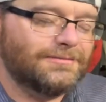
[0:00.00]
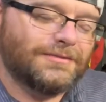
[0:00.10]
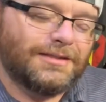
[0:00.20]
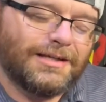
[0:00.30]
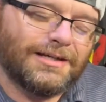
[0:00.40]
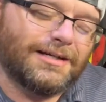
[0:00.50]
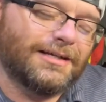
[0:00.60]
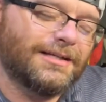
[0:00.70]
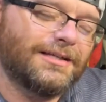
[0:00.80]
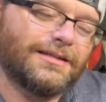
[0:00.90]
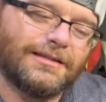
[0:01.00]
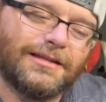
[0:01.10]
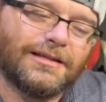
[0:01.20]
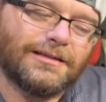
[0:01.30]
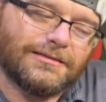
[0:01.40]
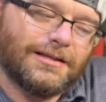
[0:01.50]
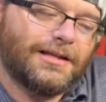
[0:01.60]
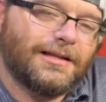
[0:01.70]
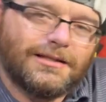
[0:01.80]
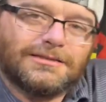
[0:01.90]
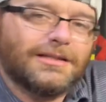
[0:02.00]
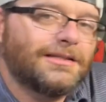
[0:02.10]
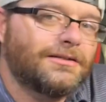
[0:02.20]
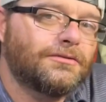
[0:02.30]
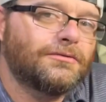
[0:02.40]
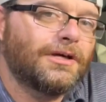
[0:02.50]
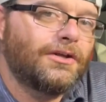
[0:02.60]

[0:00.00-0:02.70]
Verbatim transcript: yeah, it's a little